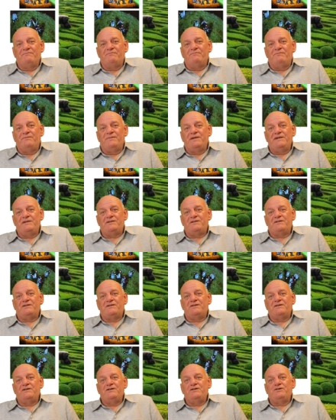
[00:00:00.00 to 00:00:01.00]

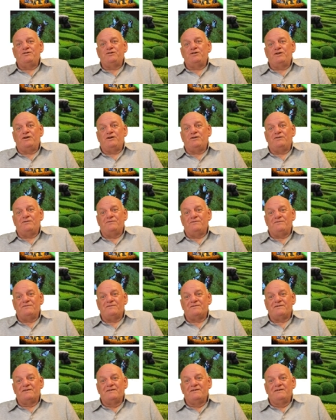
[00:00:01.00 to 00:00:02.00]
Mr.
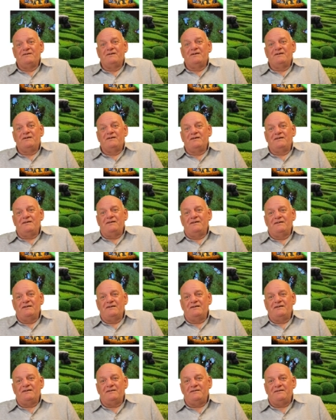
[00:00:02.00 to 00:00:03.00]
Jones. Ha
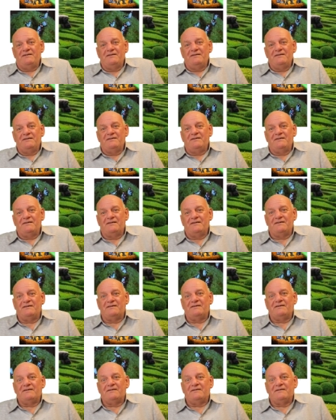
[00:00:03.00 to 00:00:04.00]
ha
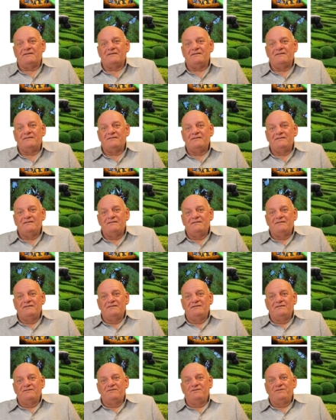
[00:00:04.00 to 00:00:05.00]
ha.
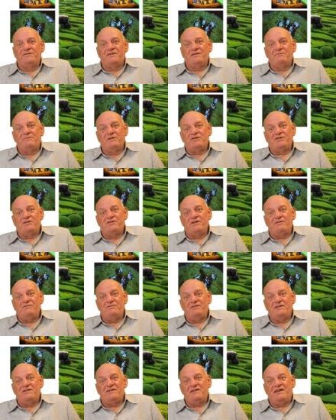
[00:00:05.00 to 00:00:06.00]
Do you think Mr.
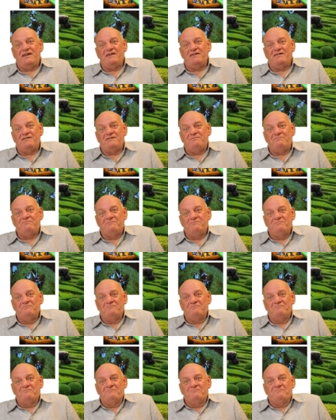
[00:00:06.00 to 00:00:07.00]
Jones is handsome?
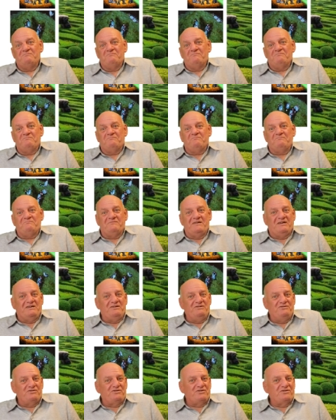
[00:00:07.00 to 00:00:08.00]

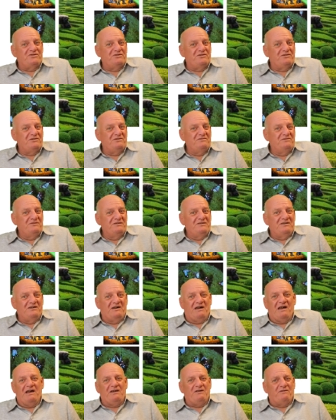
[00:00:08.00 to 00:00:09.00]
Are you sure?
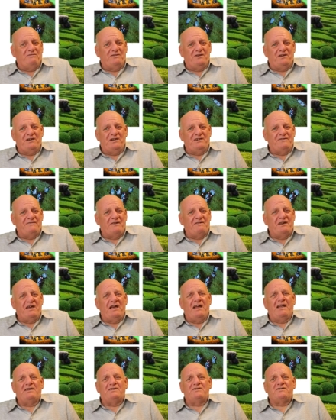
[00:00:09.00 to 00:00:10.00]
I don't think he's very
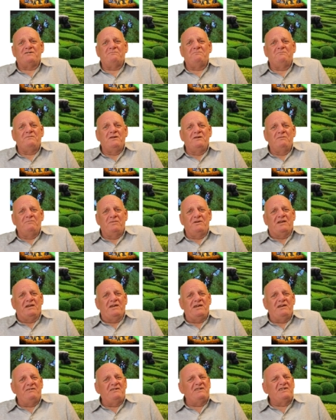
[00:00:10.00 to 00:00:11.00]
handsome, but
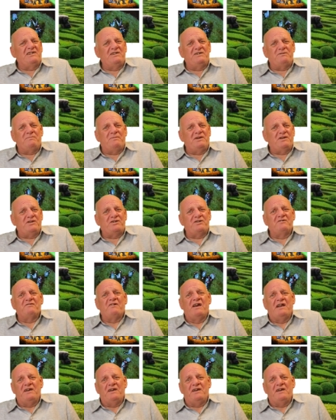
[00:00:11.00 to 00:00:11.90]
here is his picture